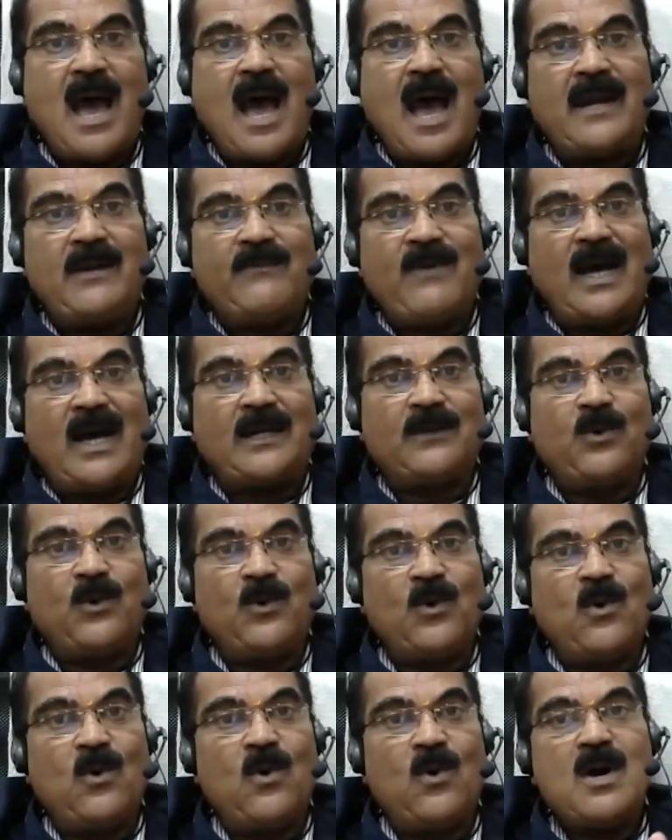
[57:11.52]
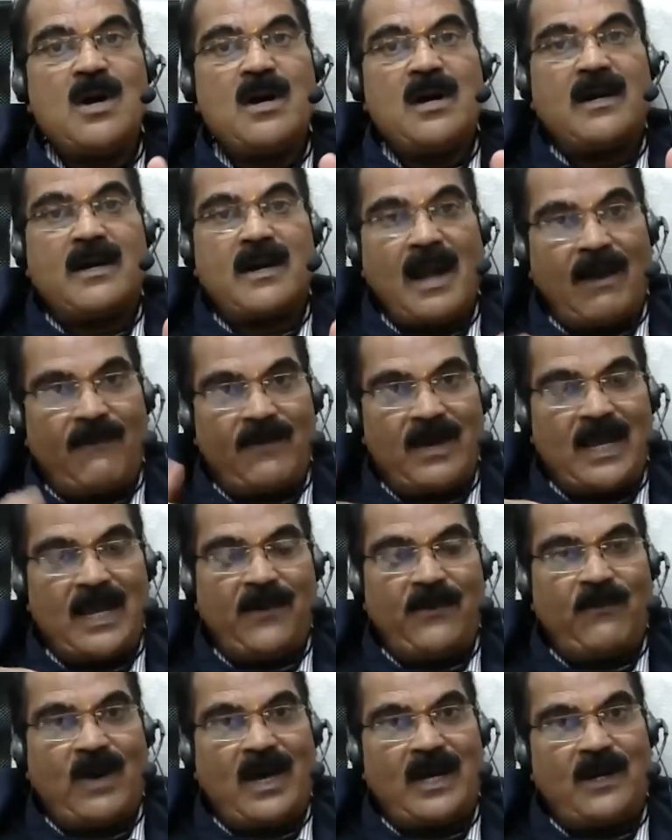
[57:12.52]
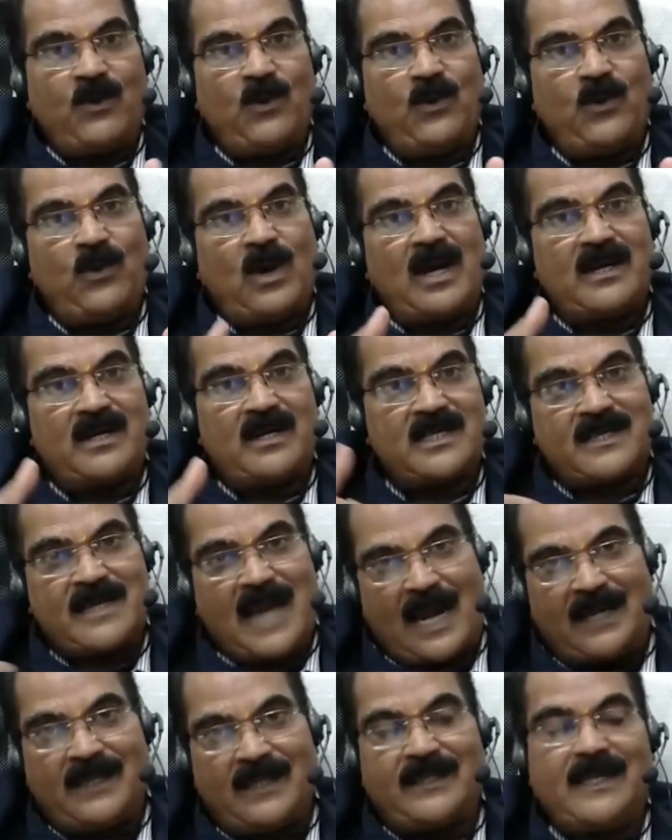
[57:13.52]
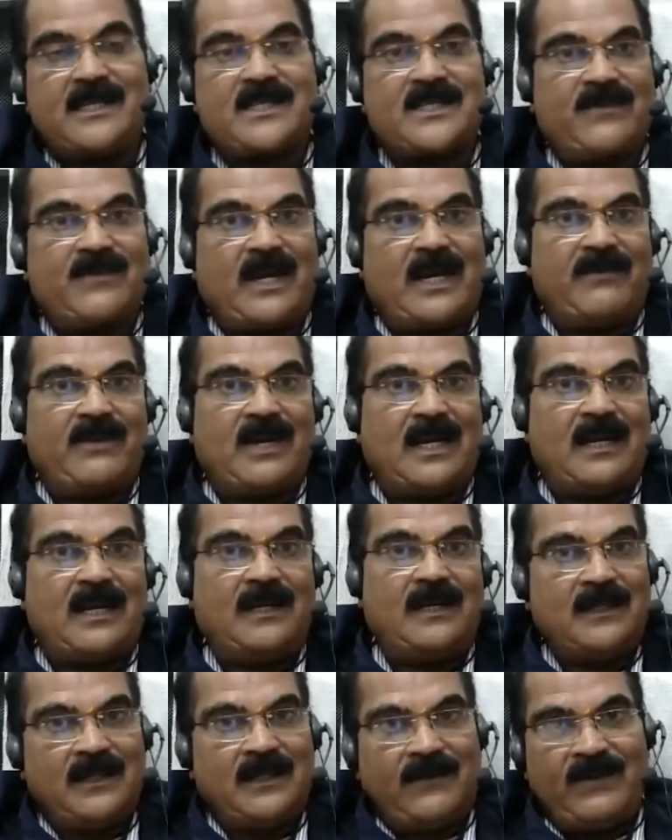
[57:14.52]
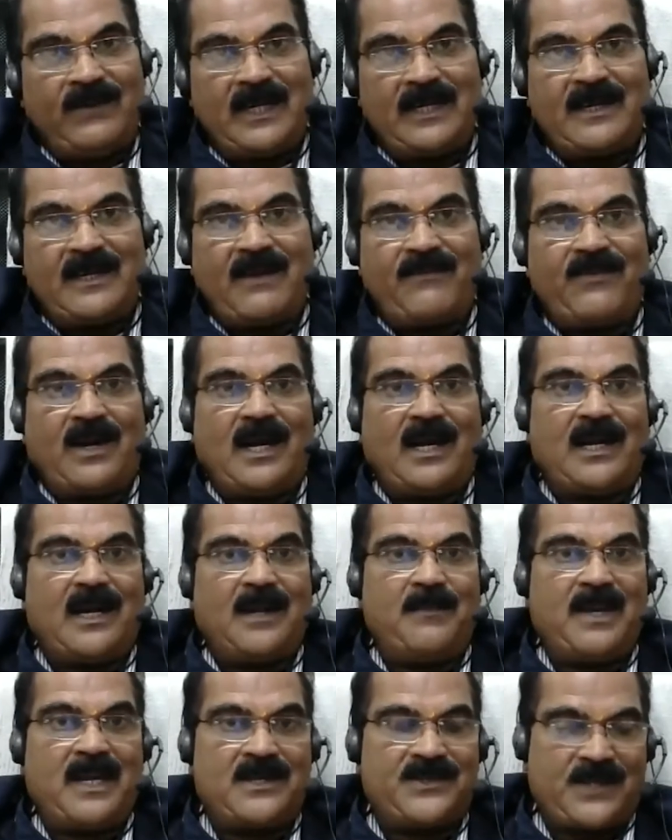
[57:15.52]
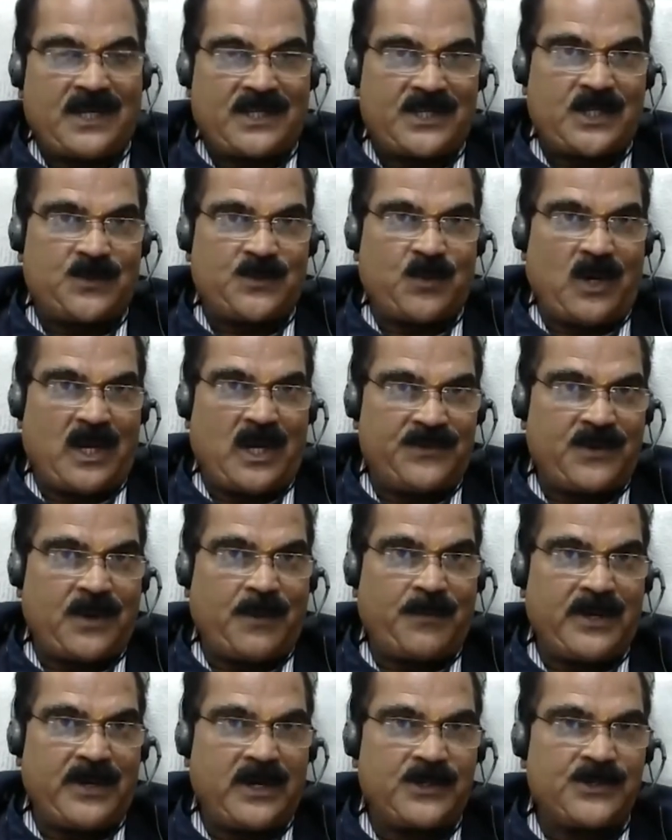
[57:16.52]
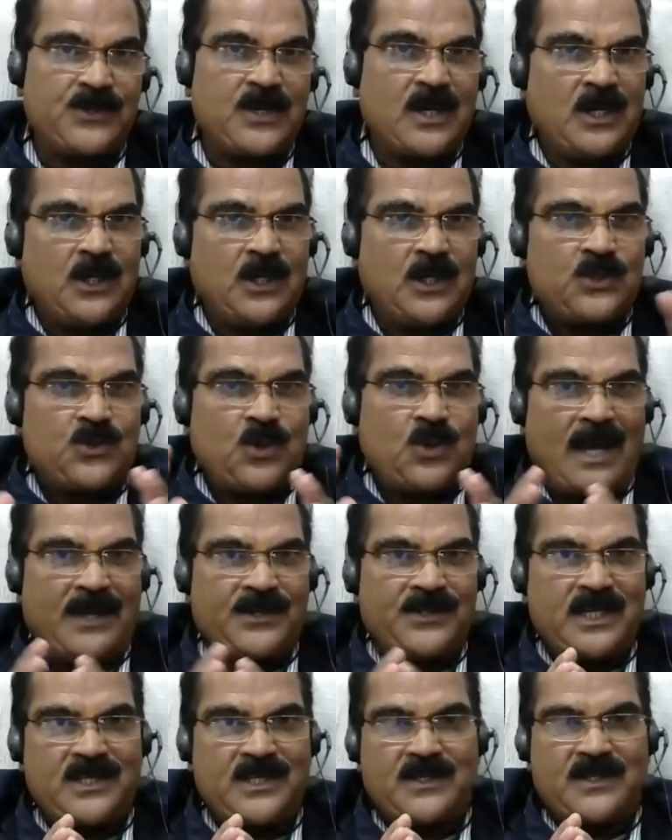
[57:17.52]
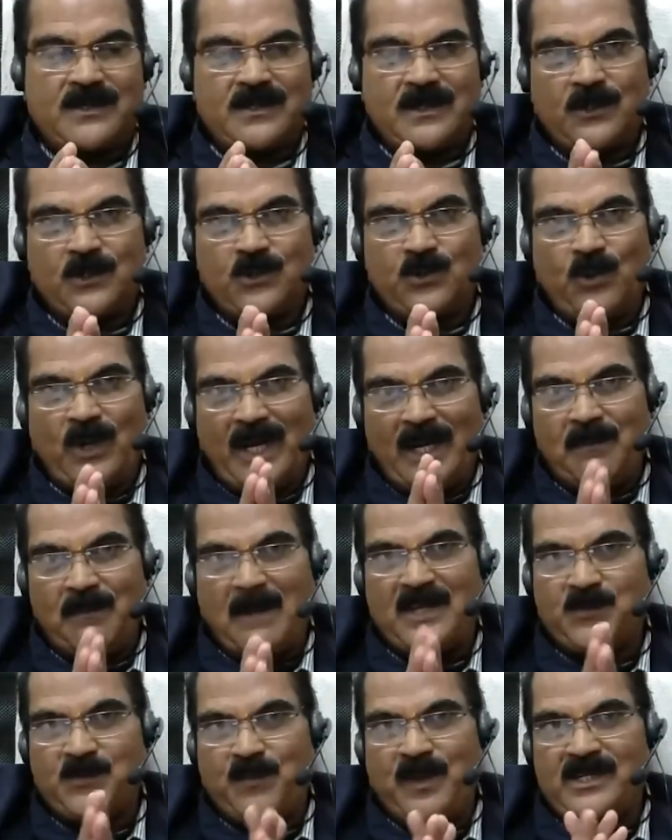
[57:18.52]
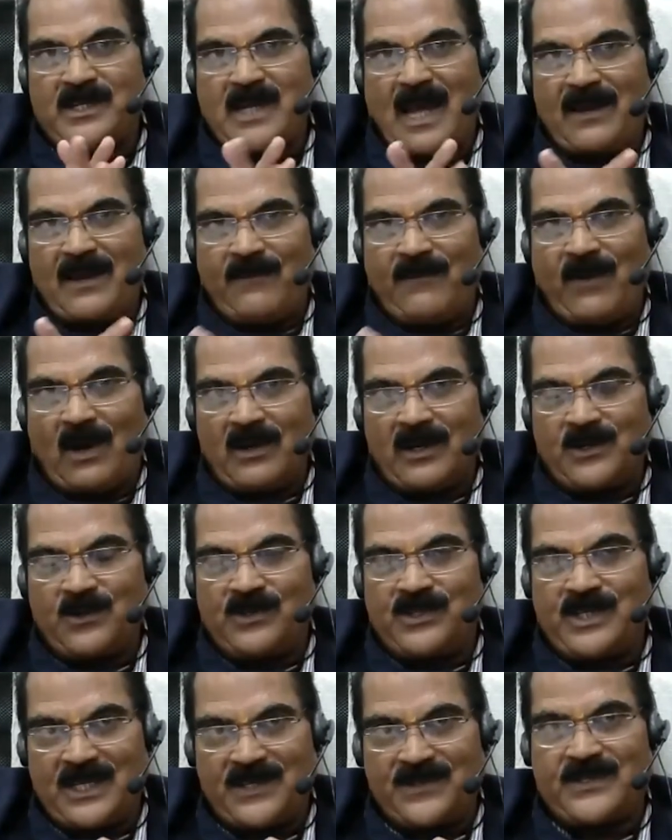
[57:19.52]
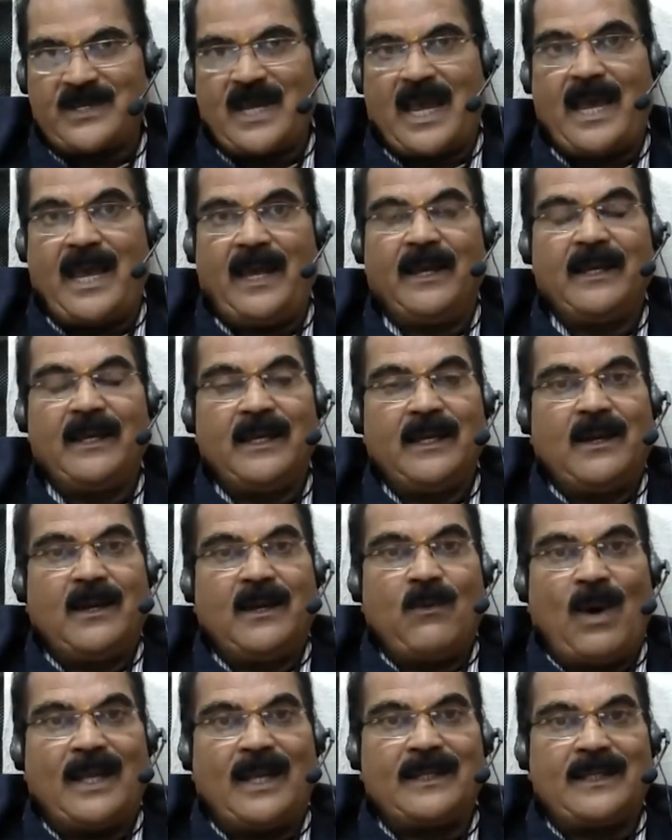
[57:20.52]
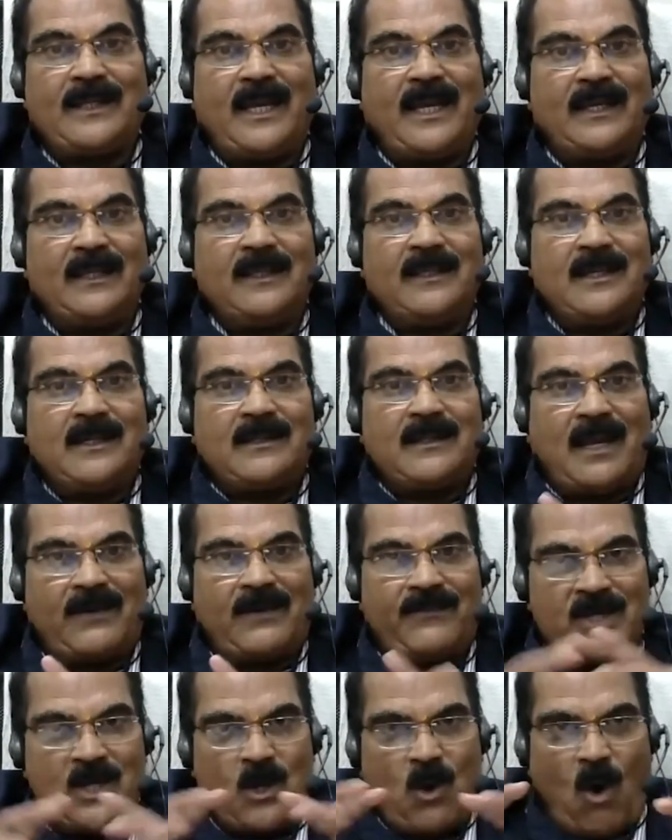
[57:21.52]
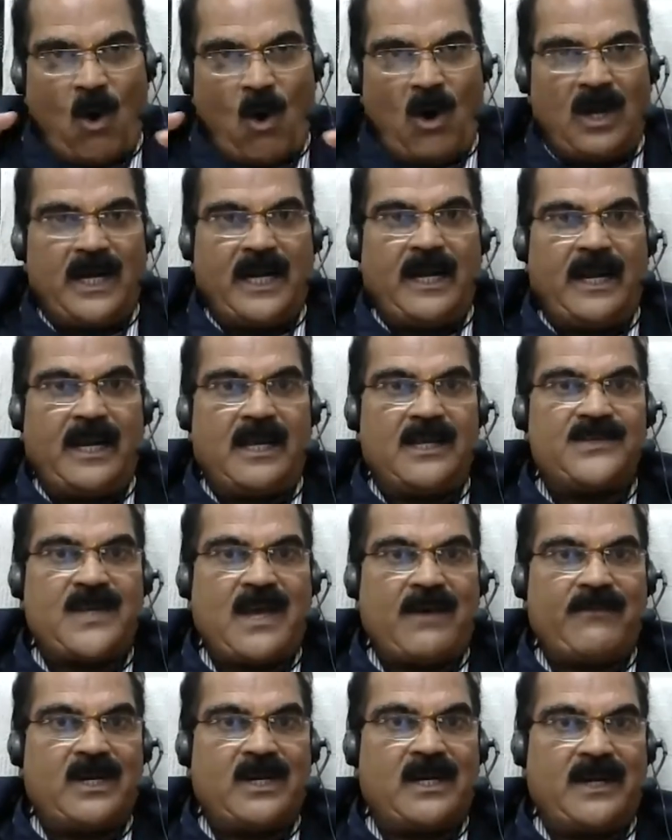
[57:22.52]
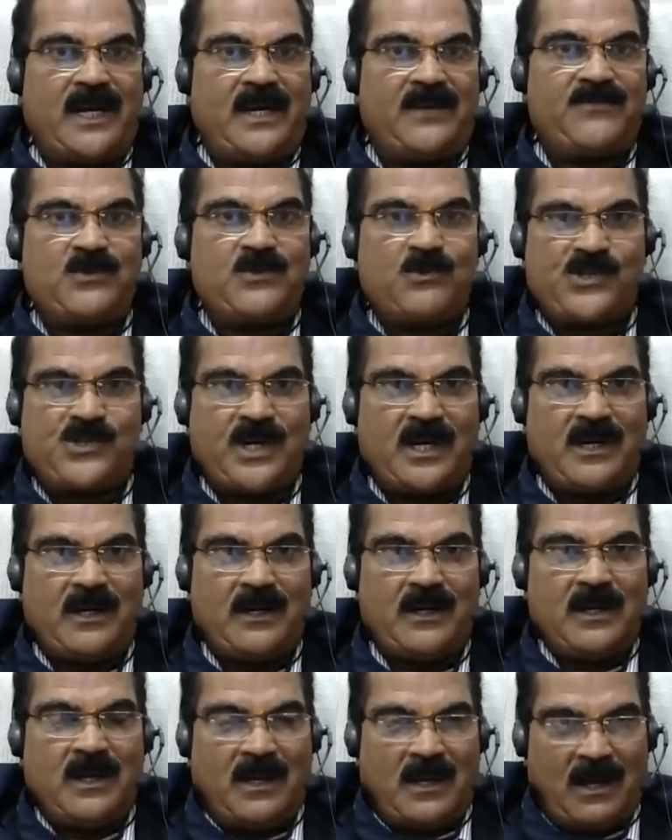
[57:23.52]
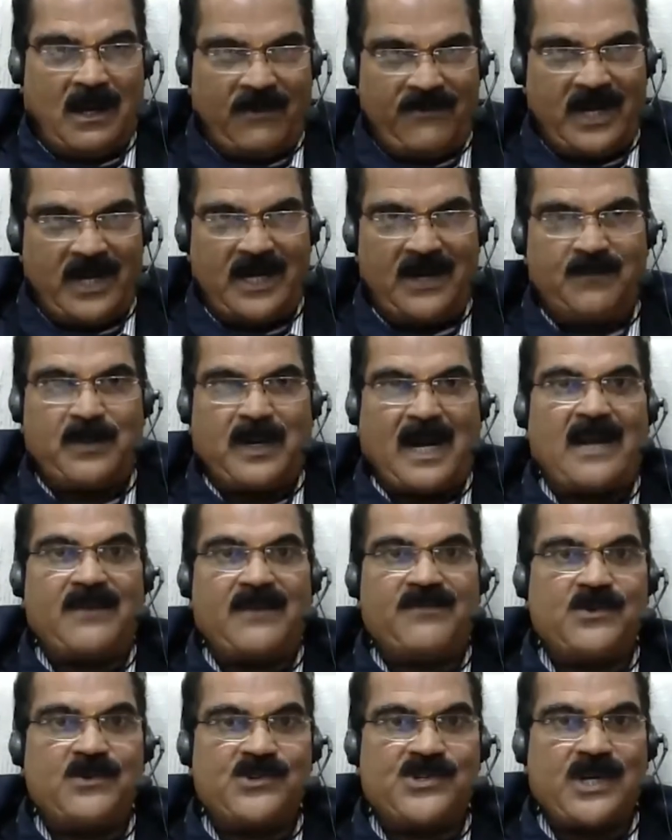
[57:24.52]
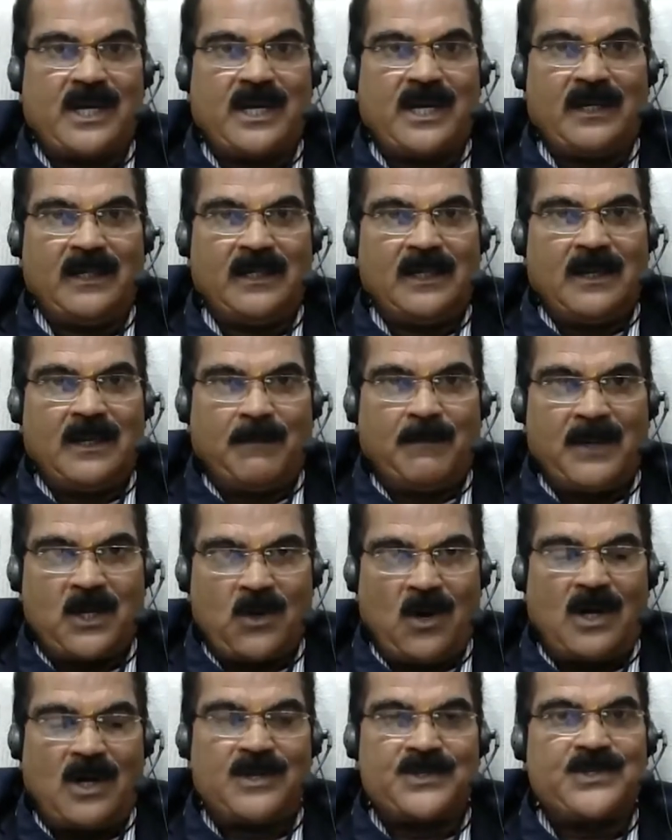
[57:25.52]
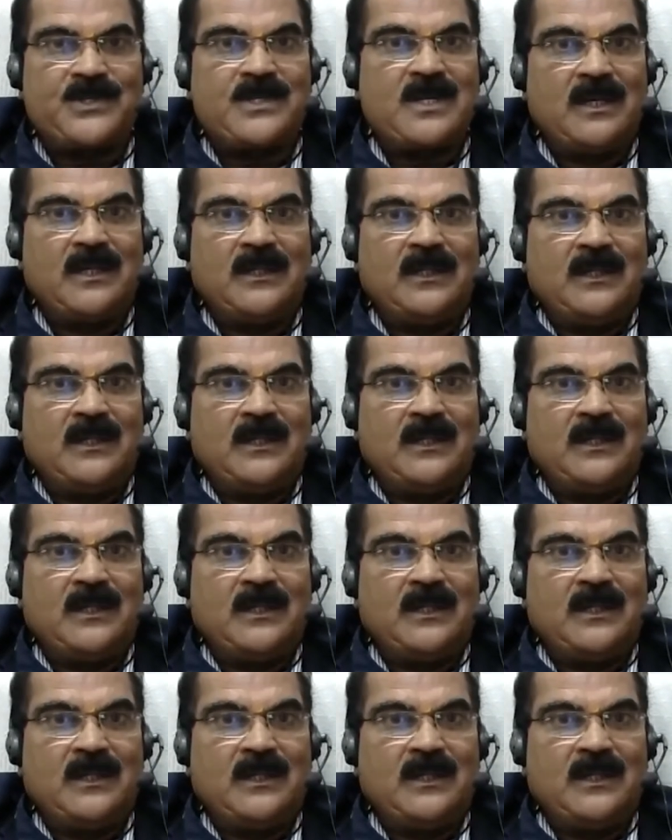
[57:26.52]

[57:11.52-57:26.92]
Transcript: and one who eh, one who understands this very well will definitely be a successful entrepreneur. So I just to end my speech, I want to just say one thing that we all Indians have a great future, a very bright future, because